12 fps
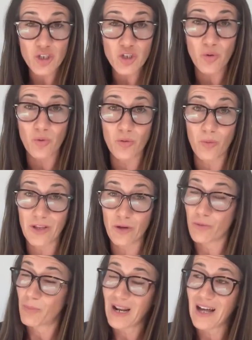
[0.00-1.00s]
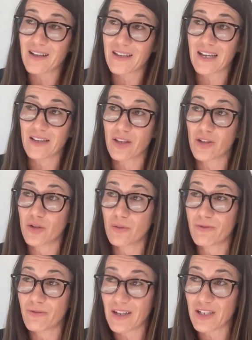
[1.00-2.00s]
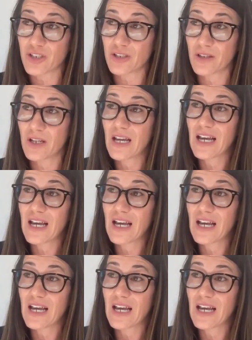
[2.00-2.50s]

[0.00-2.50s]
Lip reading: sure that when you're applying that you fashion